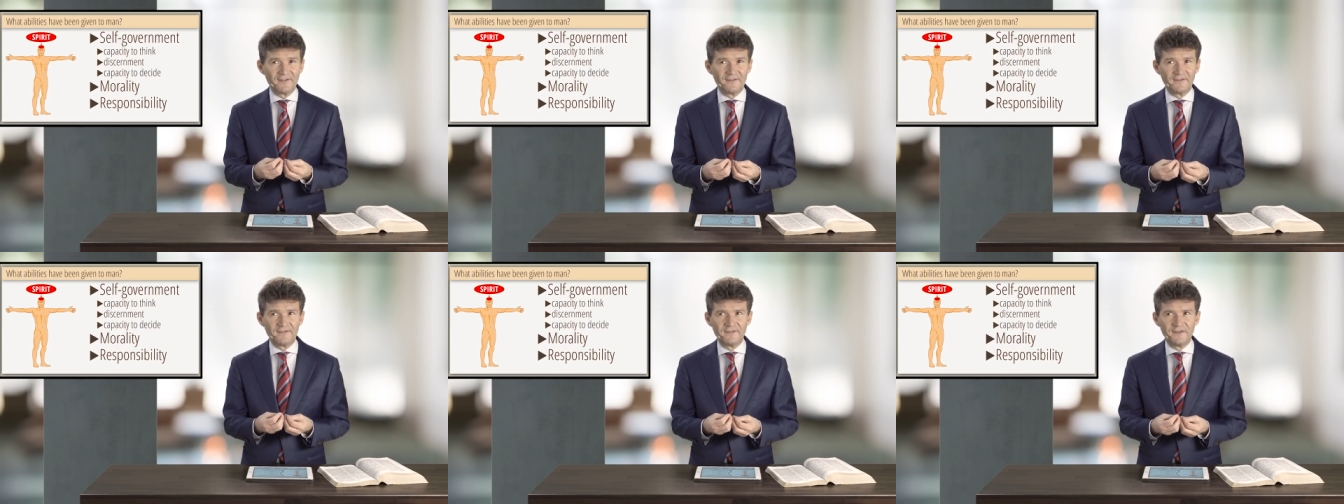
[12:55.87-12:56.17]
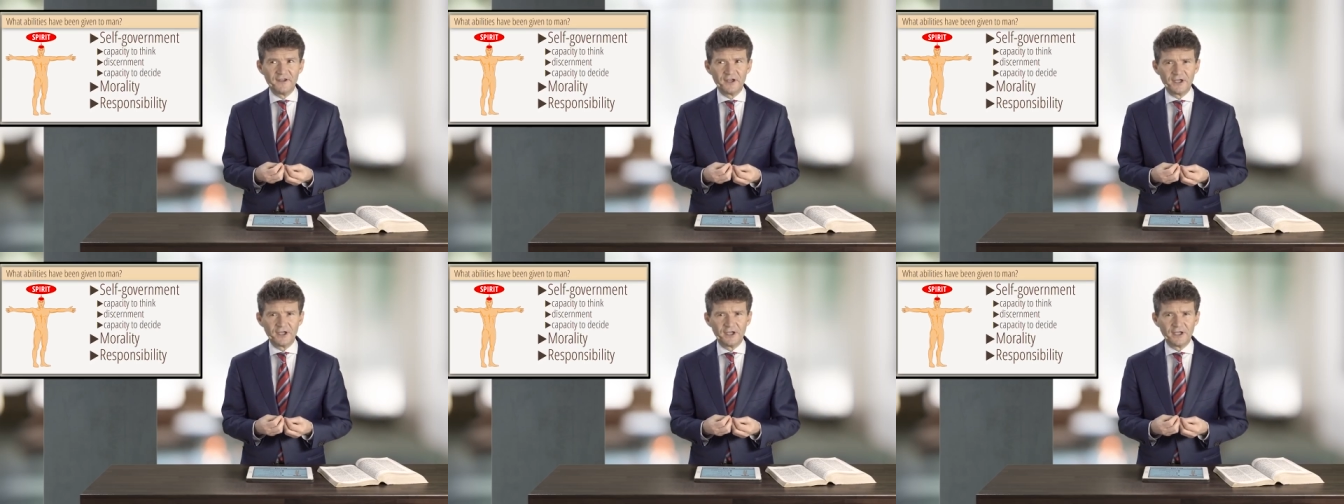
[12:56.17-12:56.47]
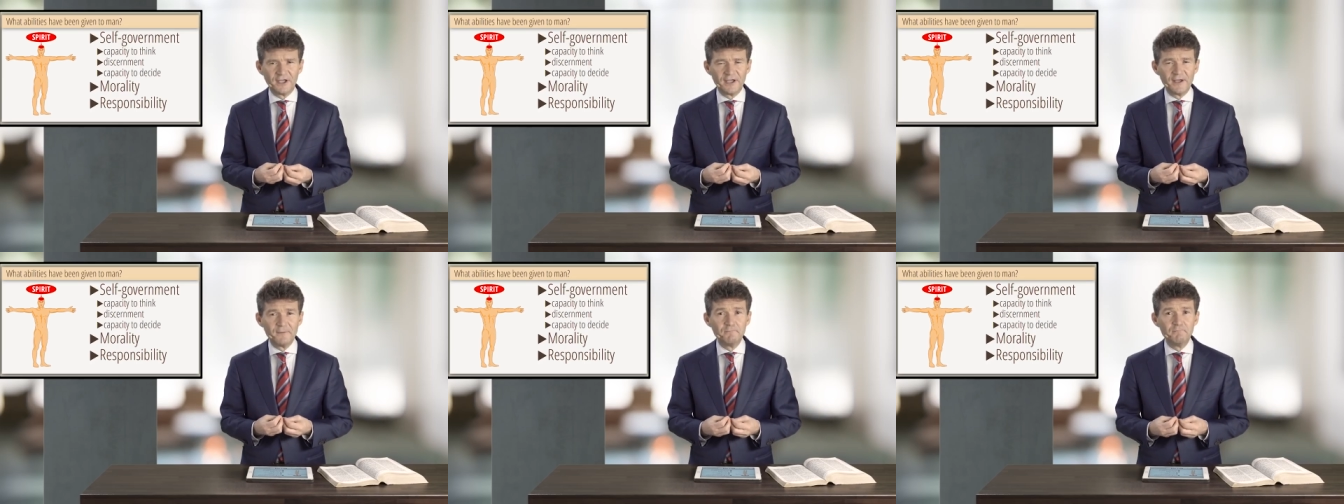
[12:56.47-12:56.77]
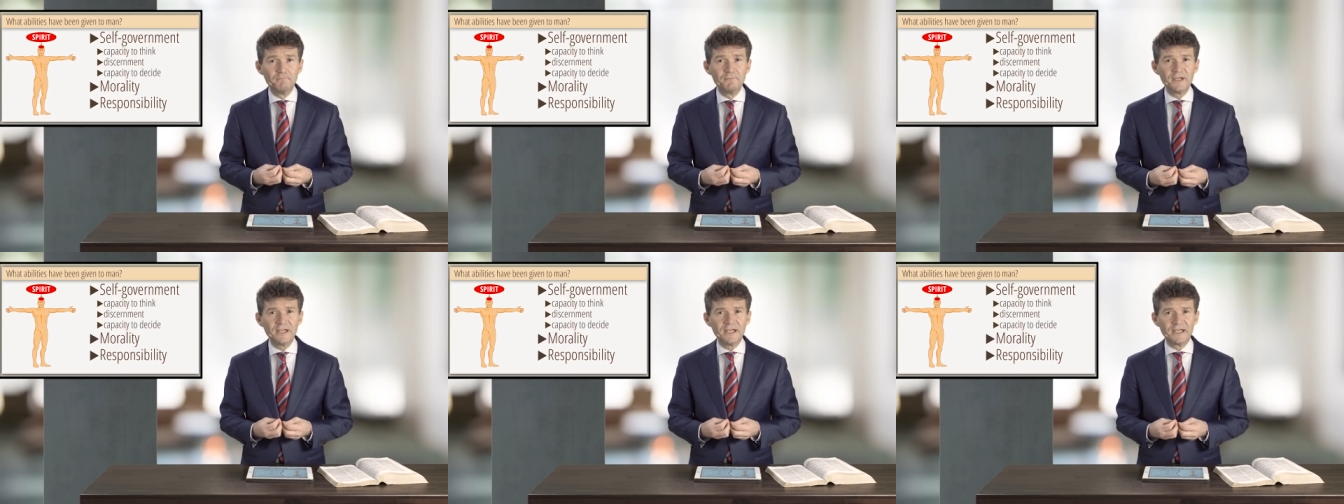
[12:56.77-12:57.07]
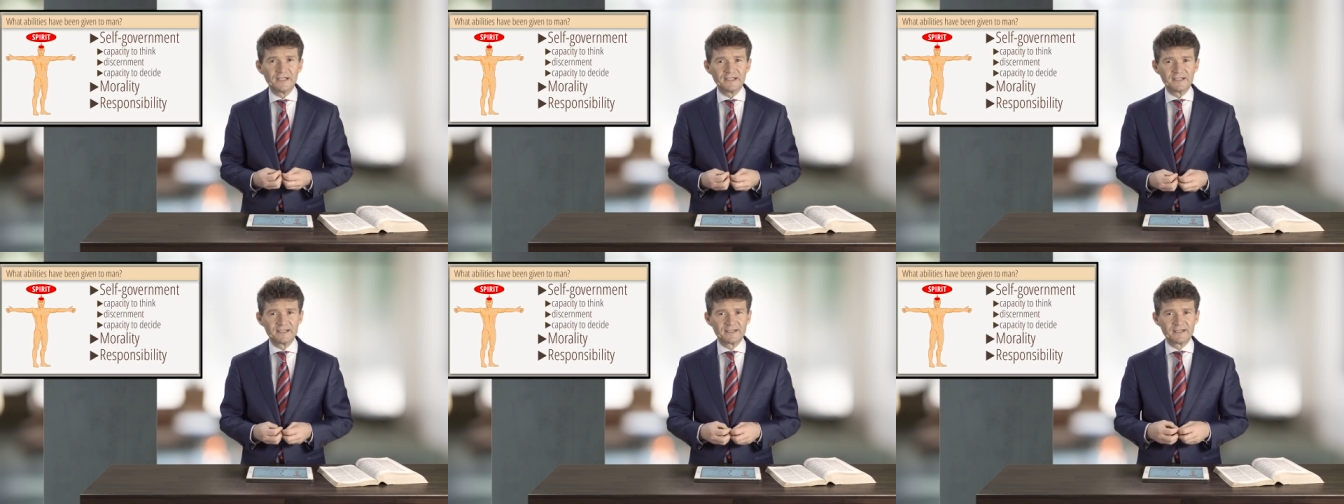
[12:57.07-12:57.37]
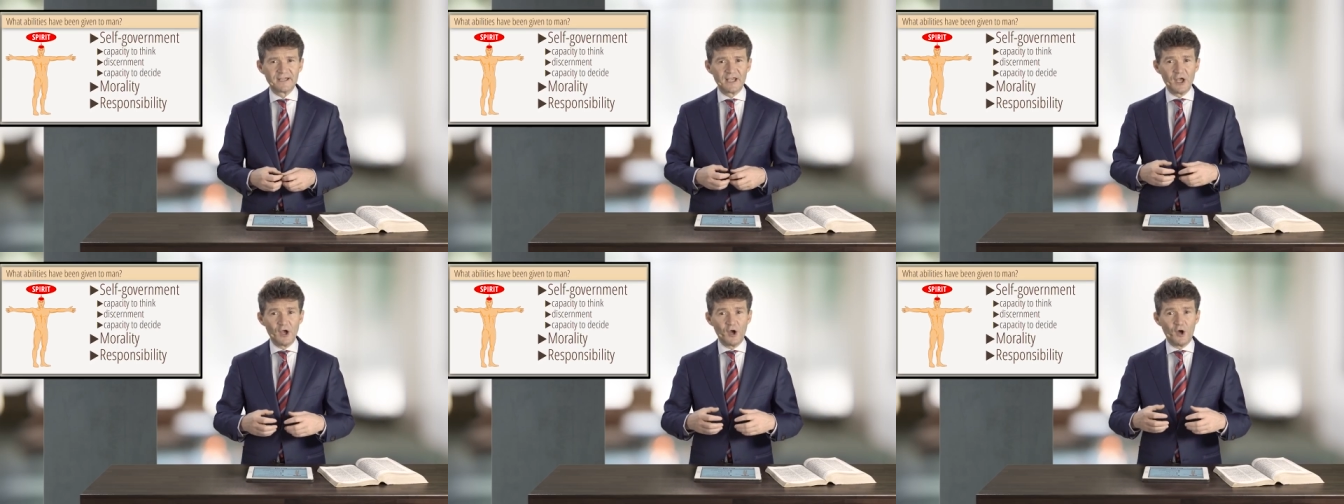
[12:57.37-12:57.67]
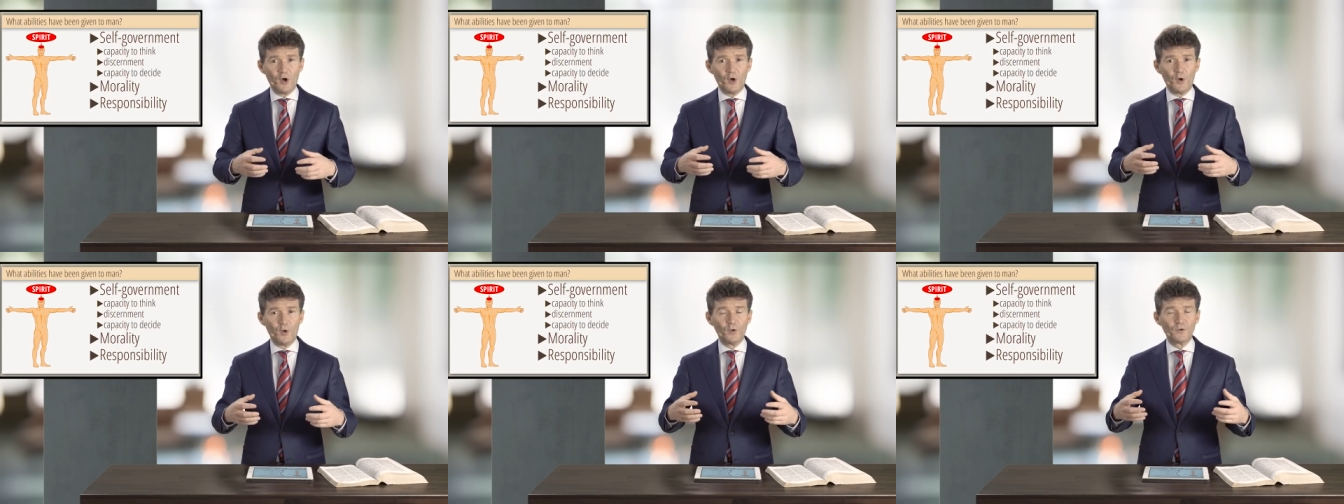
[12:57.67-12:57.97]
the means
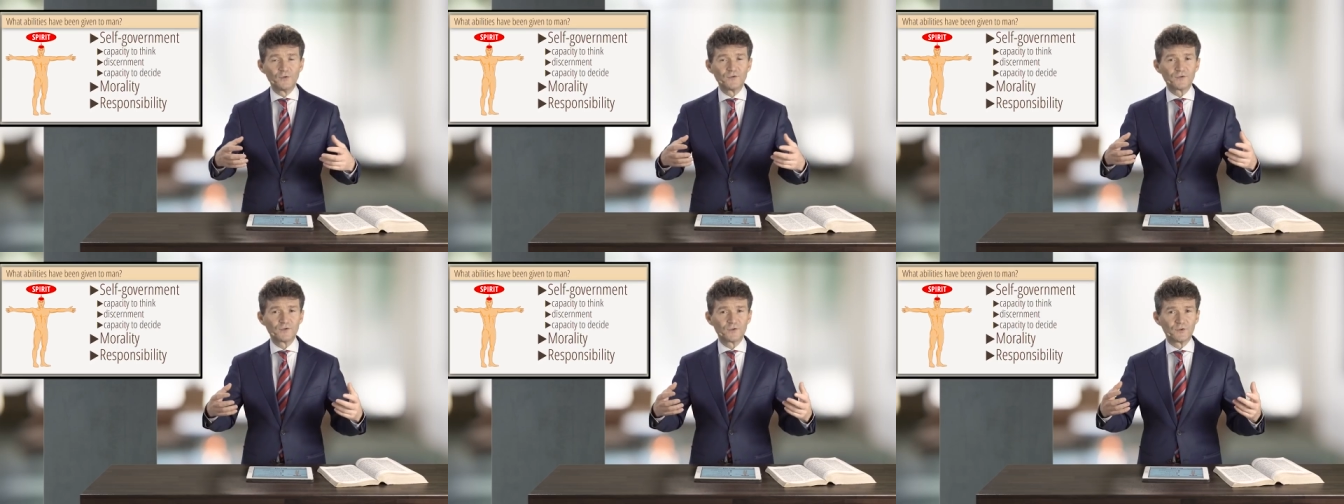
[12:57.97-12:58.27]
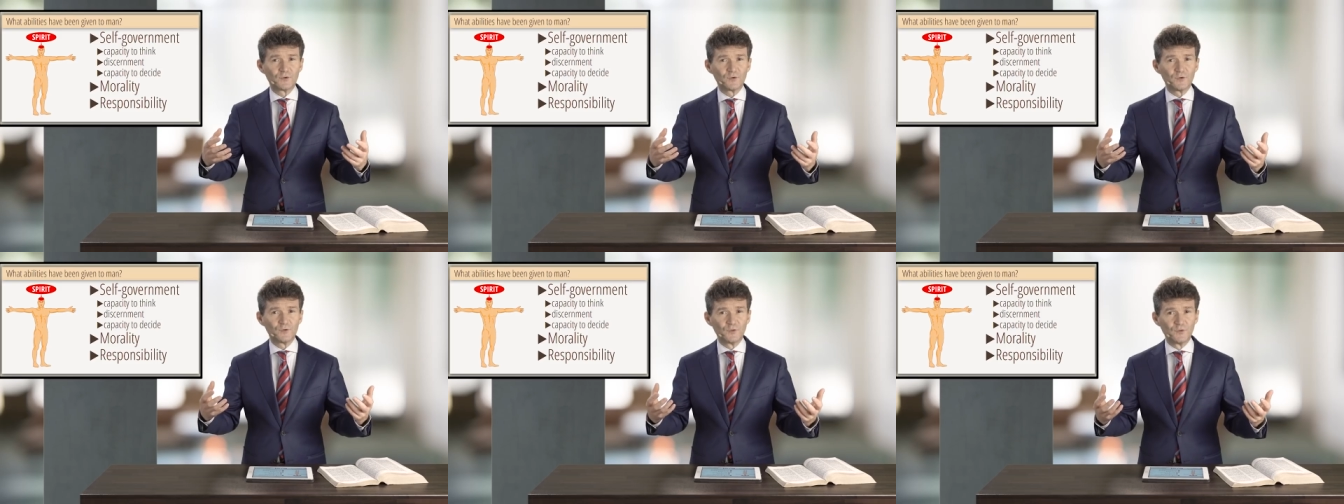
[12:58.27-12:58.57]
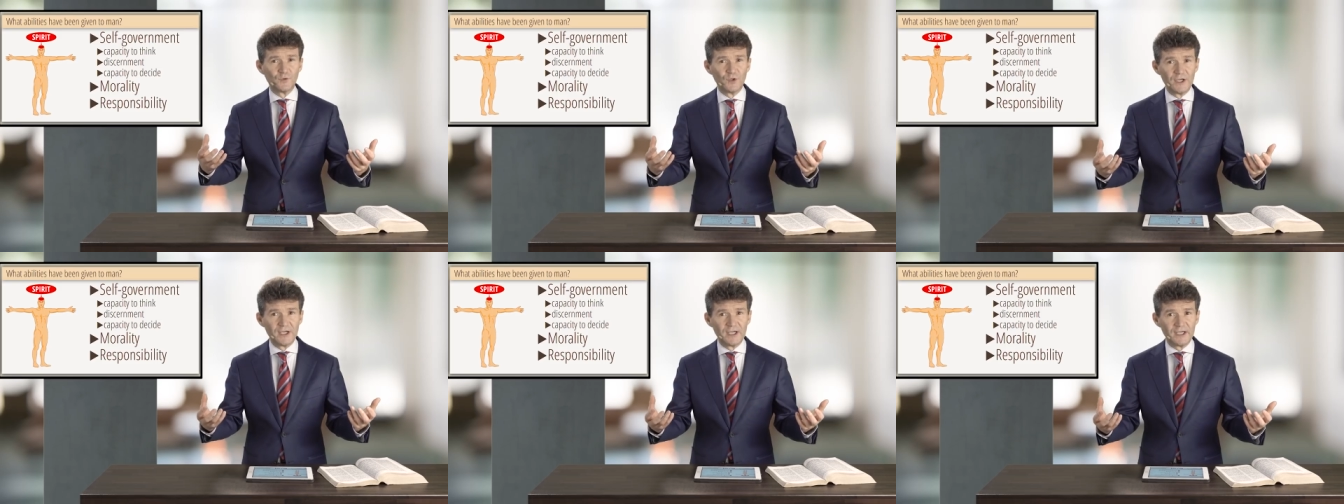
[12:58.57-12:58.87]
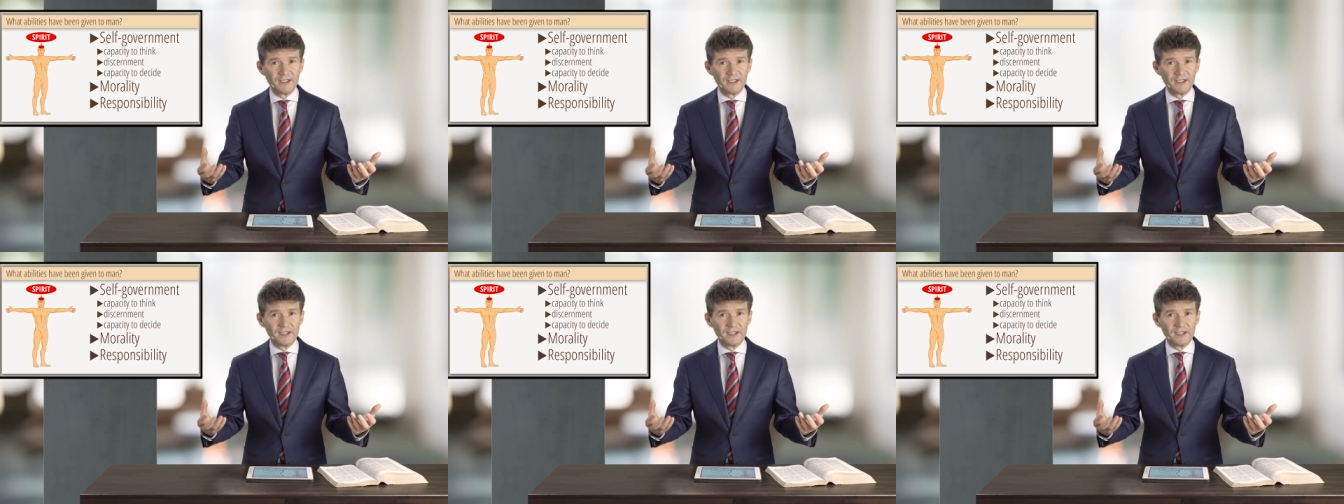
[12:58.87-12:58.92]
also to